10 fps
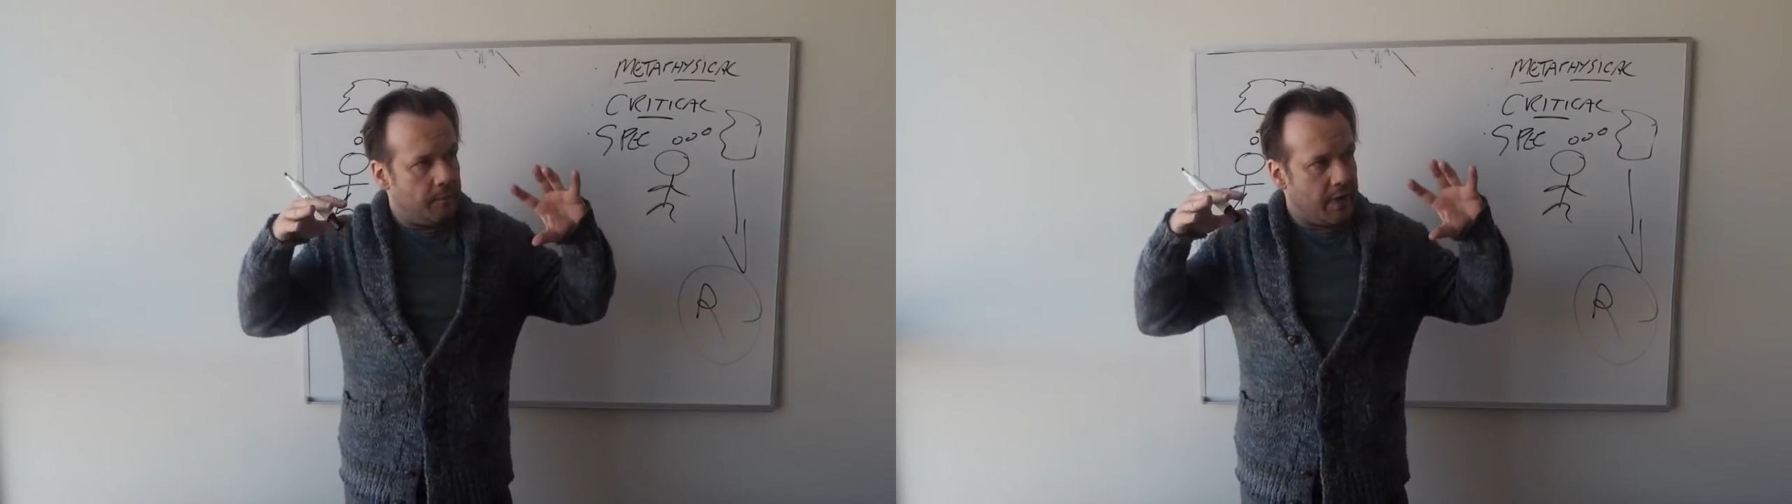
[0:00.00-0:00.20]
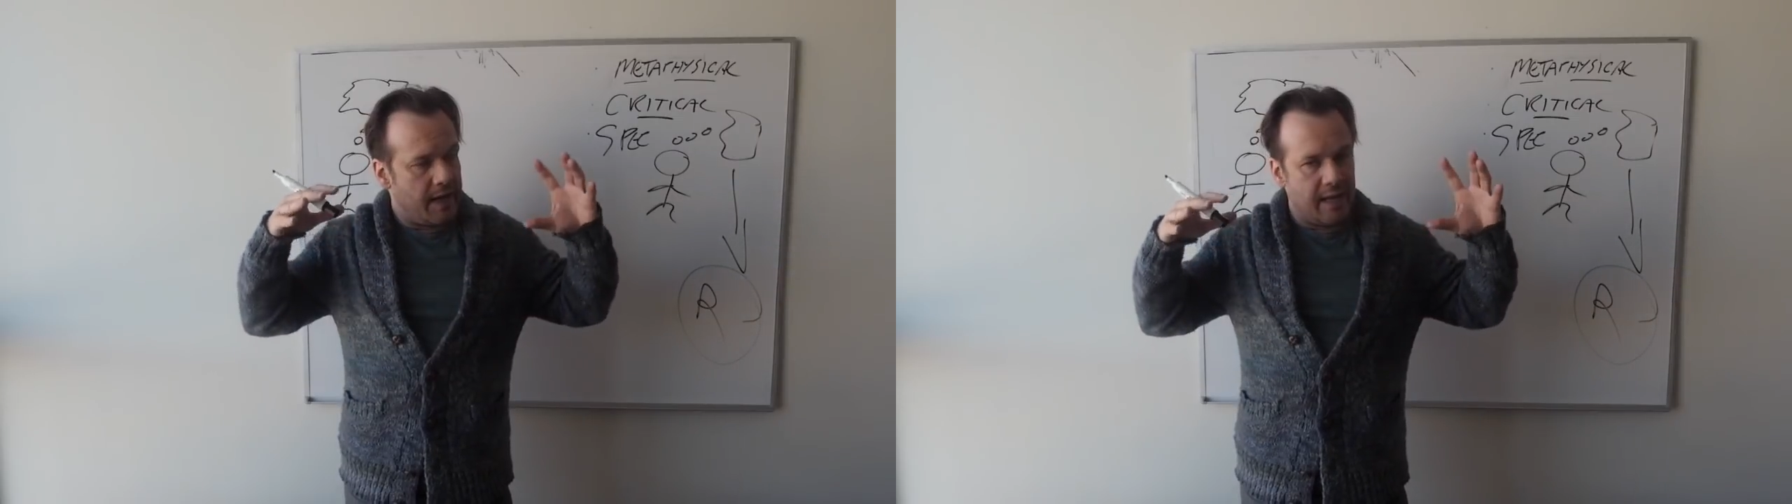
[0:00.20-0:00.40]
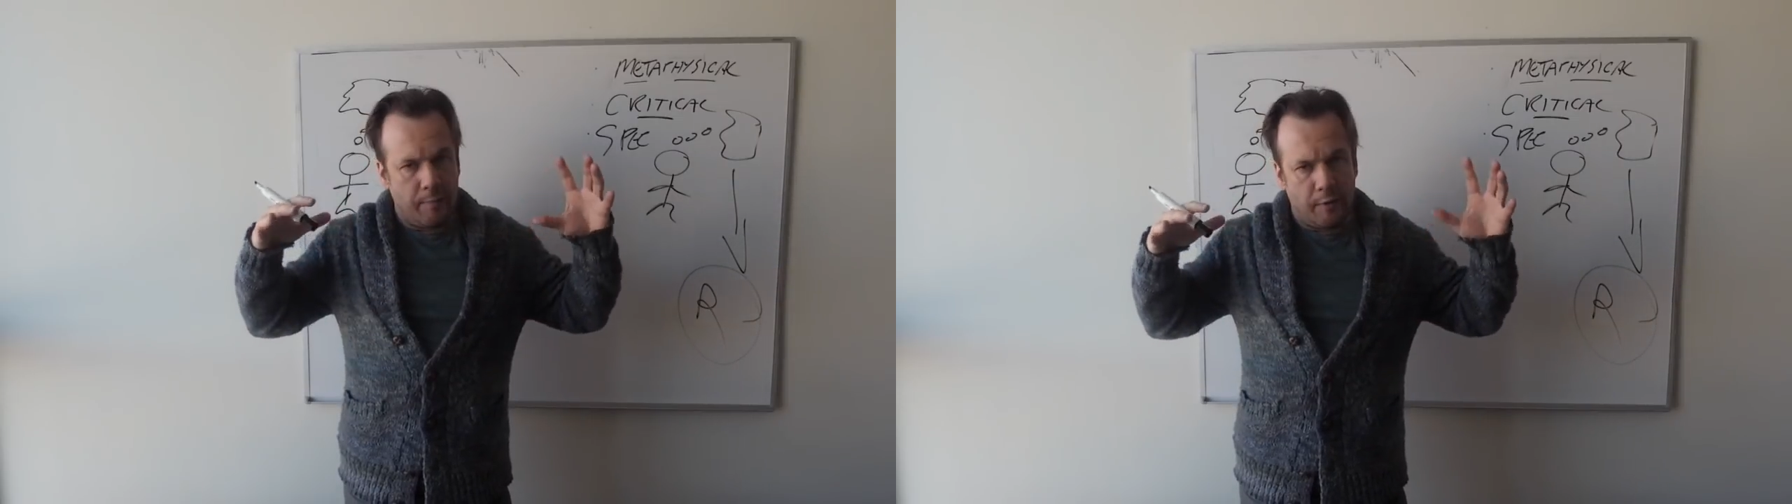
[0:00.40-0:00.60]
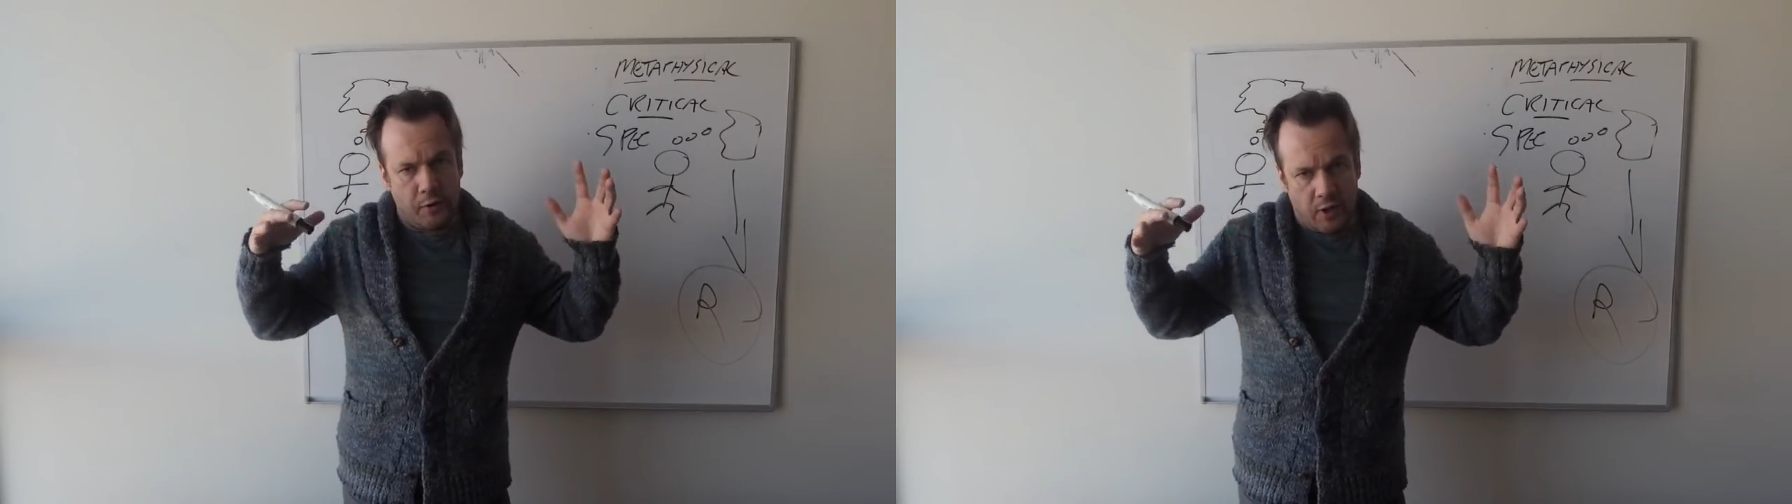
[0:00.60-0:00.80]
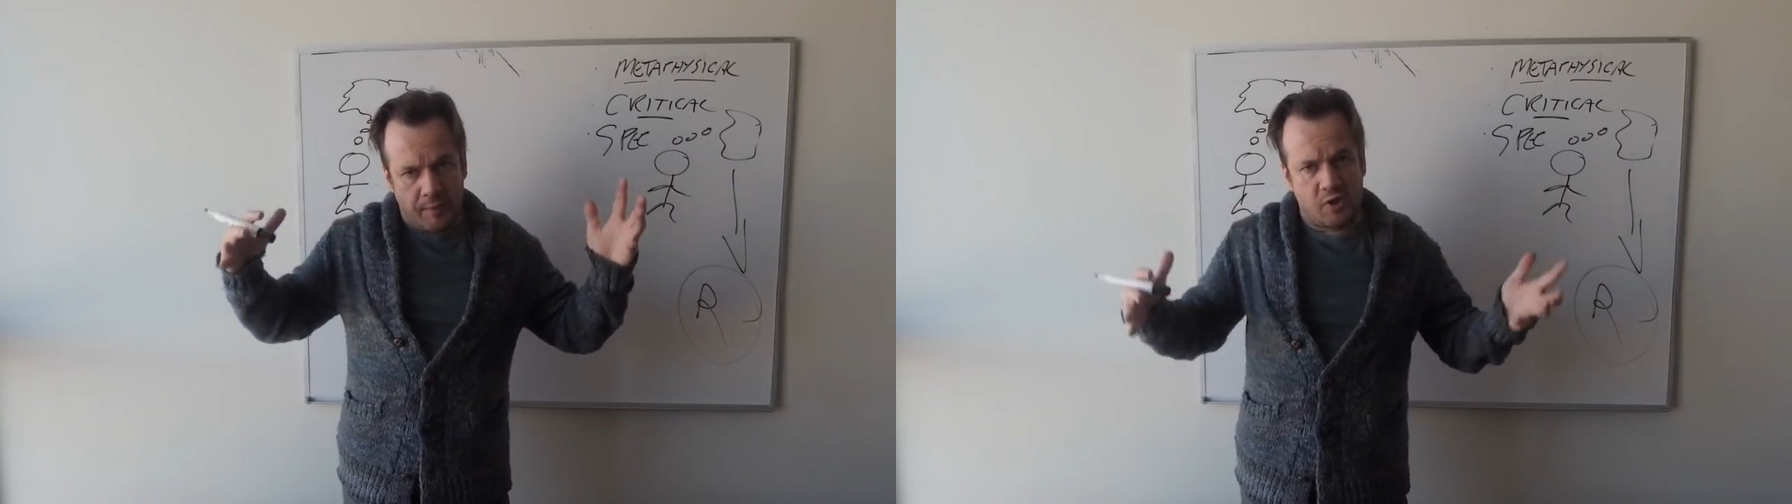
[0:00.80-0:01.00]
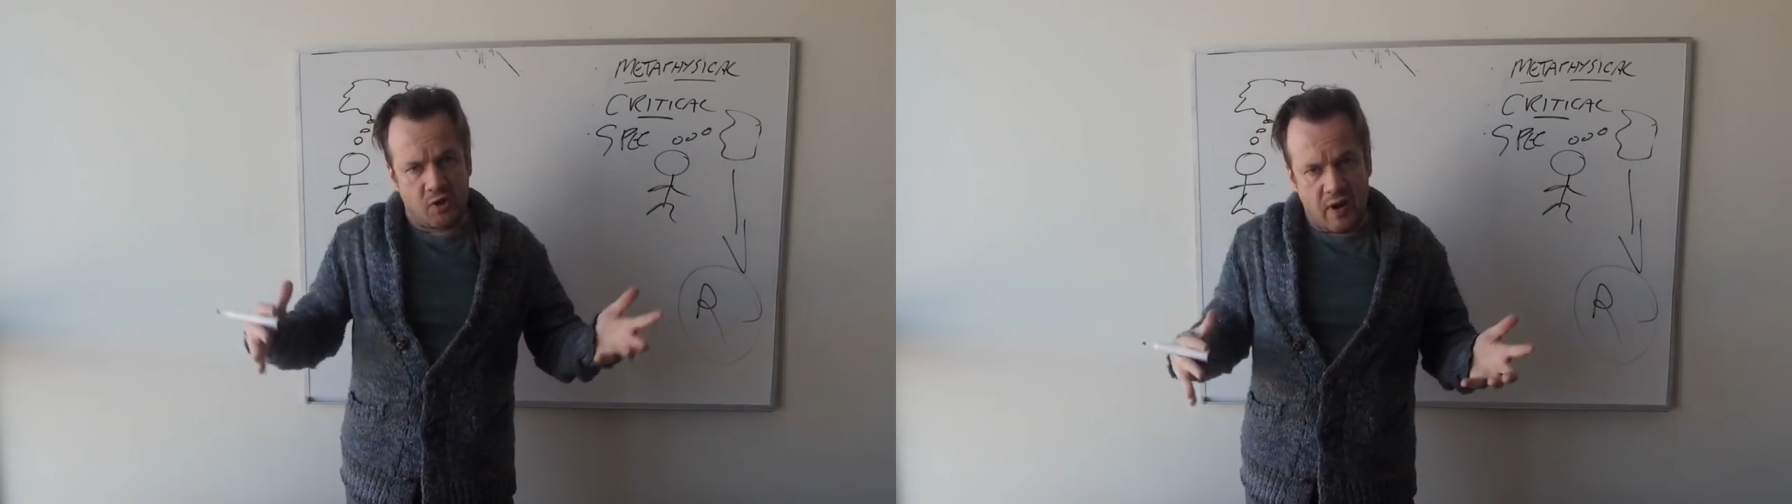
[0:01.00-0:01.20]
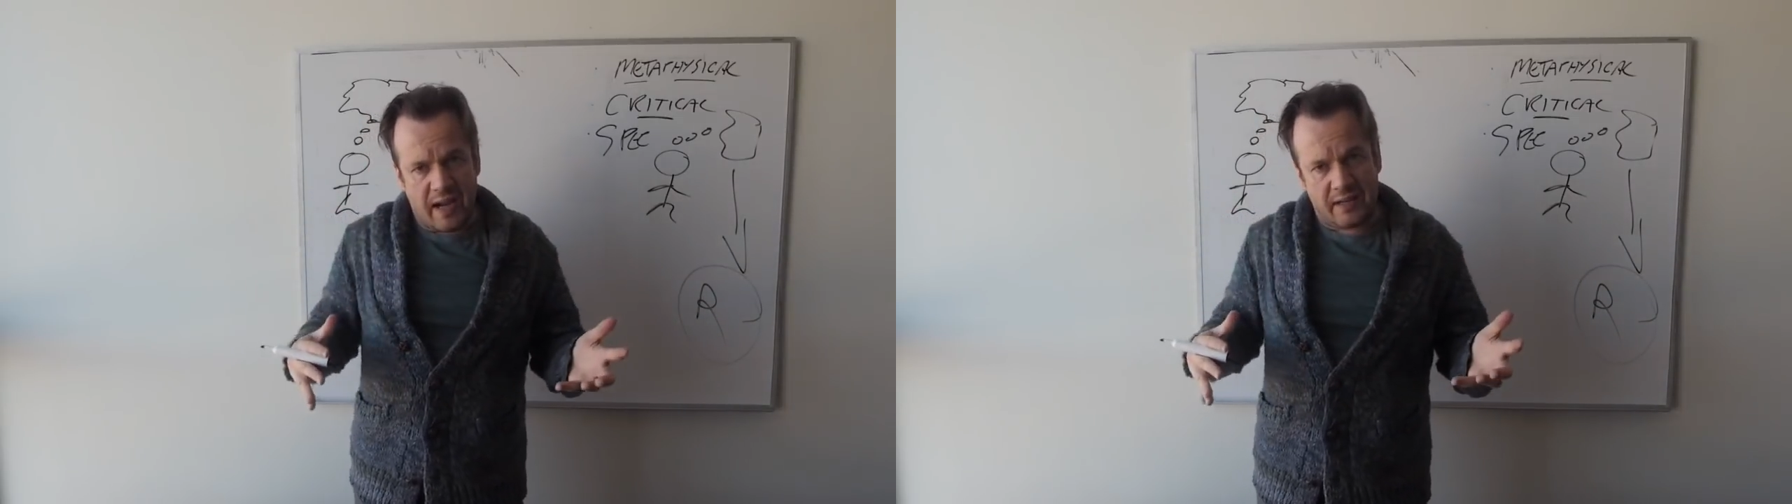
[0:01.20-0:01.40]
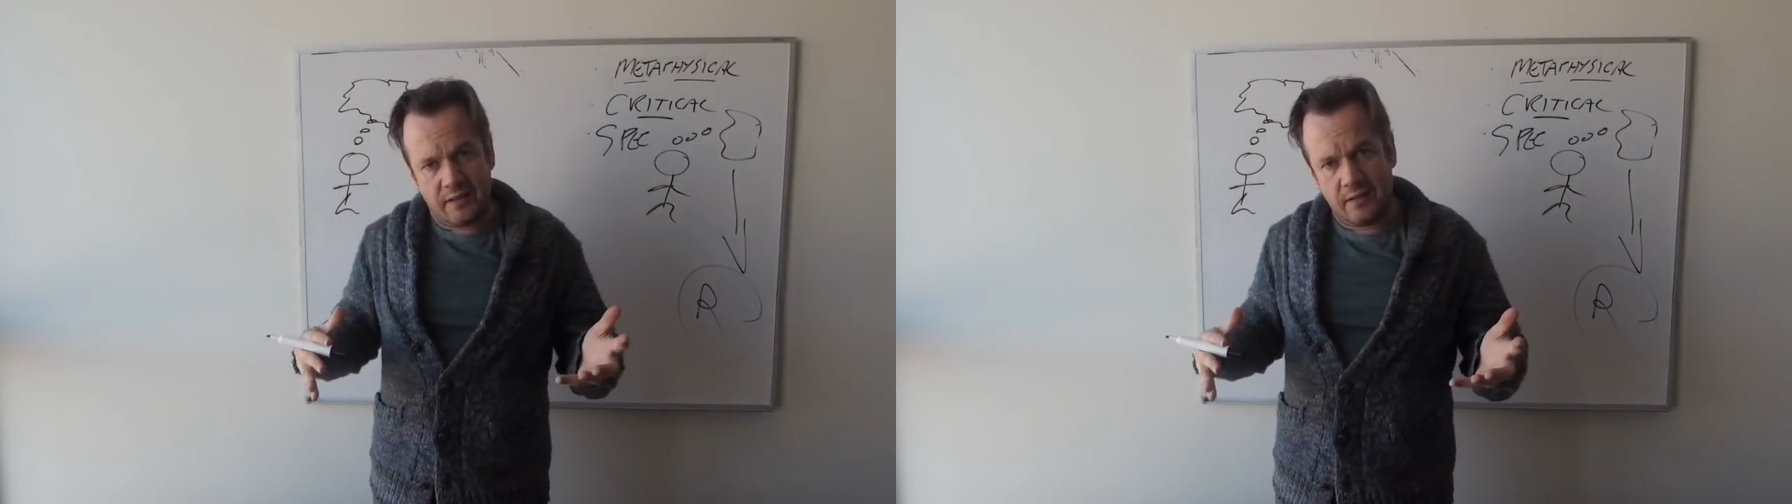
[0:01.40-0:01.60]
being able to
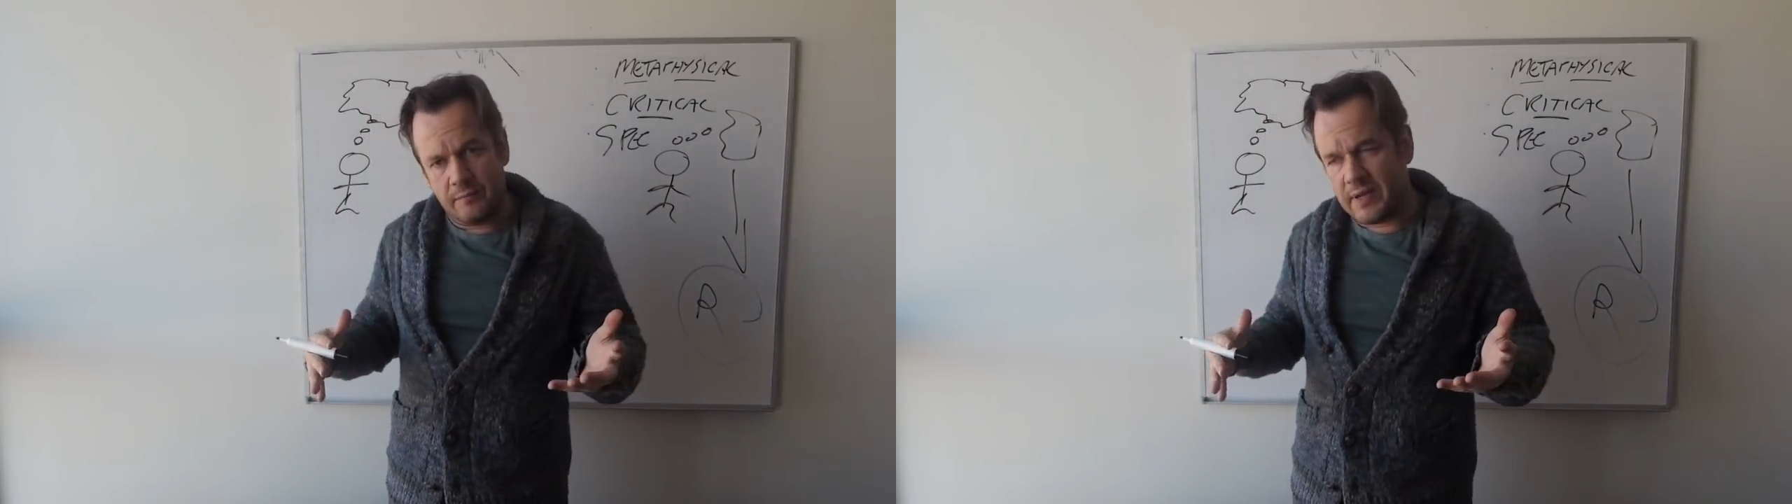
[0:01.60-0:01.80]
abstract,